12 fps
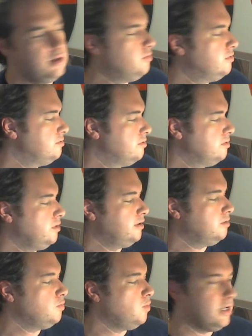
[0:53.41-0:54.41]
of wondering,
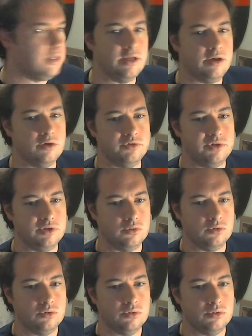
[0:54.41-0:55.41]
like, why the hell would
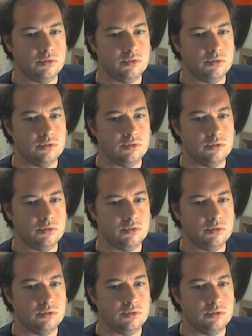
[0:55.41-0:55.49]
you